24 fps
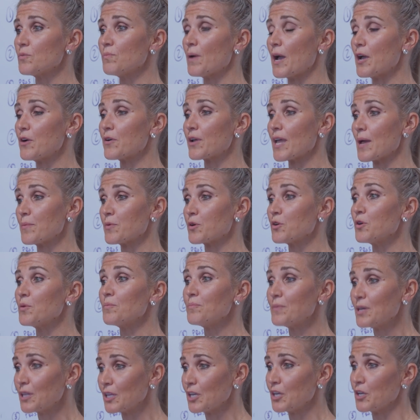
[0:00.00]
biochemical
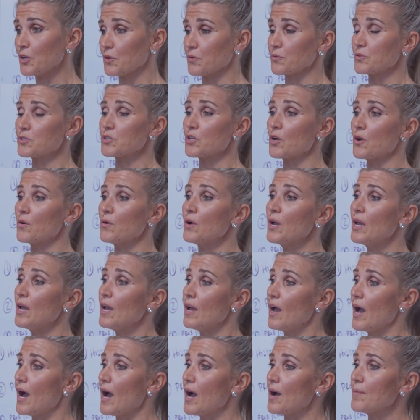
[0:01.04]
milieu. So
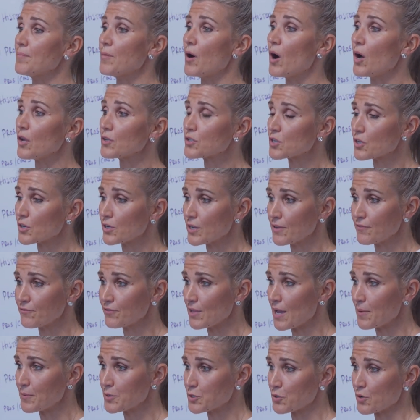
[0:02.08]
altered
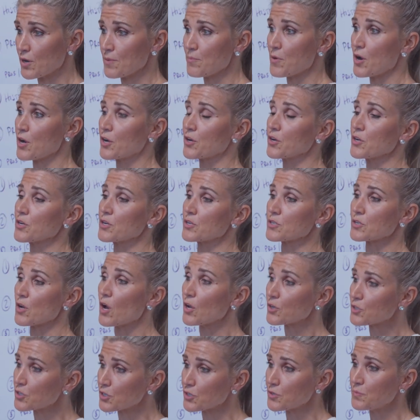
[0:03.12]
inflammatory markers,
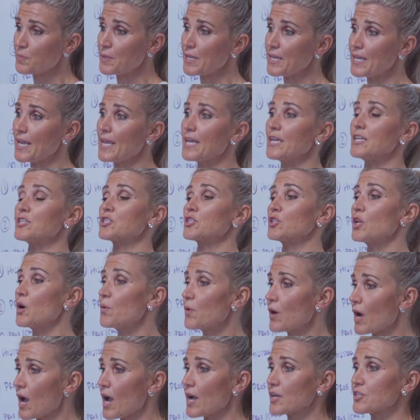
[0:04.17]
altered pH,
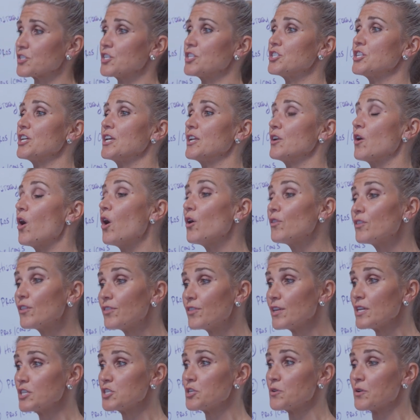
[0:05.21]
lower oxygen, all the
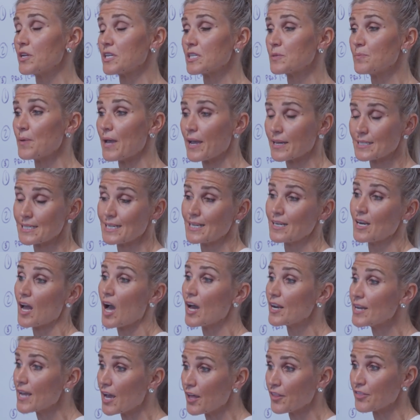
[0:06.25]
things you'd expect in an
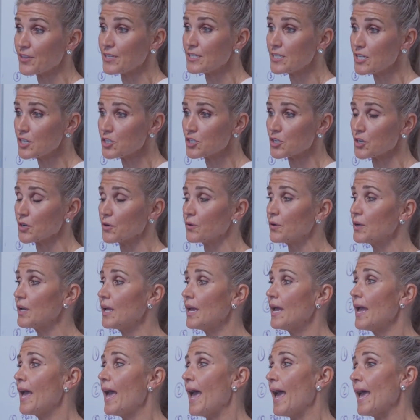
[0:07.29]
unhealthy tissue.
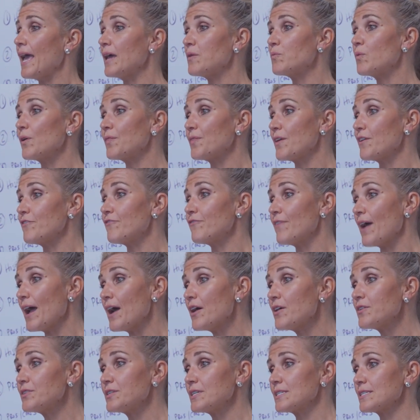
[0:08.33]
And what they
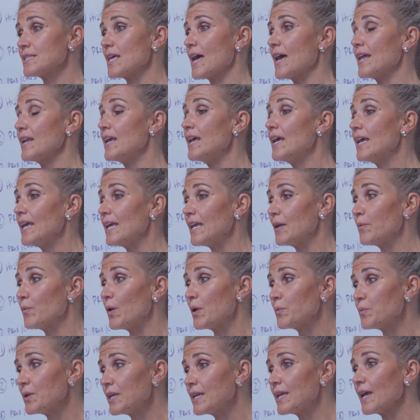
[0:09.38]
found is that
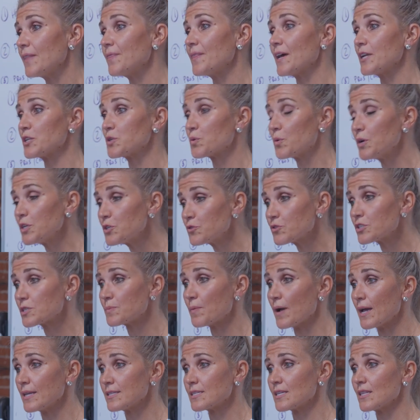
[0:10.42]
when we get that twitch
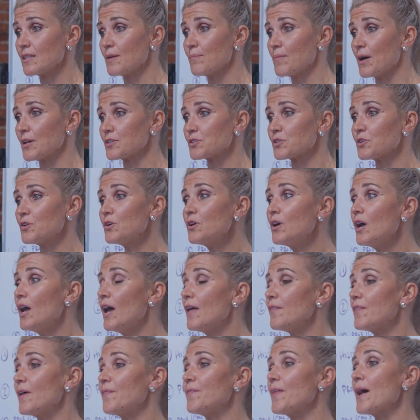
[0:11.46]
response in the muscle,
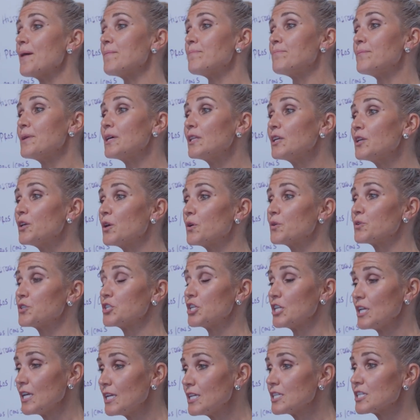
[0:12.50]
that milieu
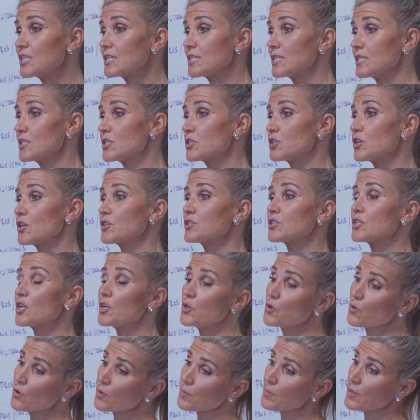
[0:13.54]
changes and starts to
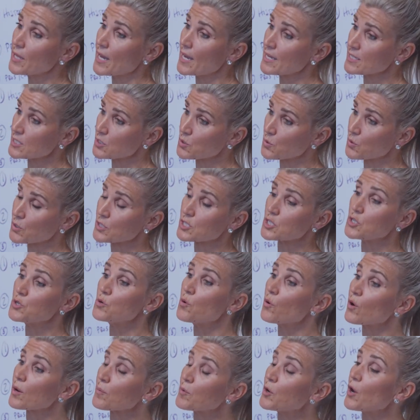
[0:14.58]
normalize towards
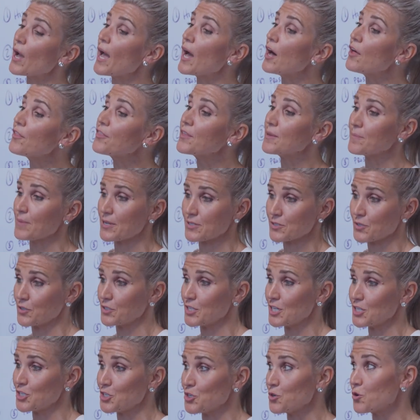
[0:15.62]
normal, healthy muscle
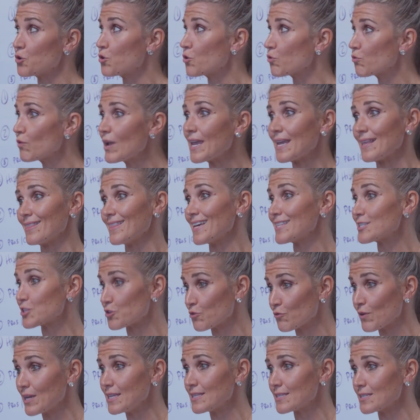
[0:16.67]
tissue. Great, that's
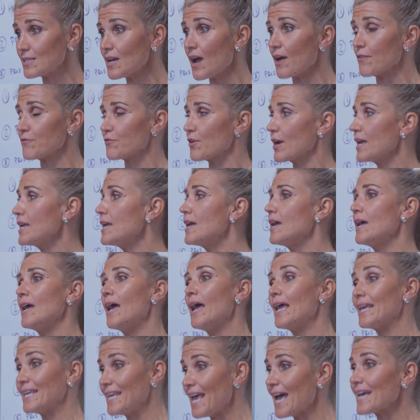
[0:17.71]
great stuff, right?
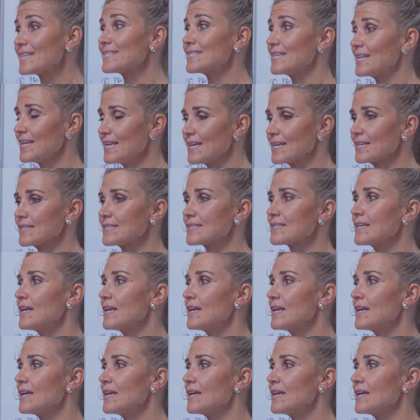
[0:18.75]
Yes, it is.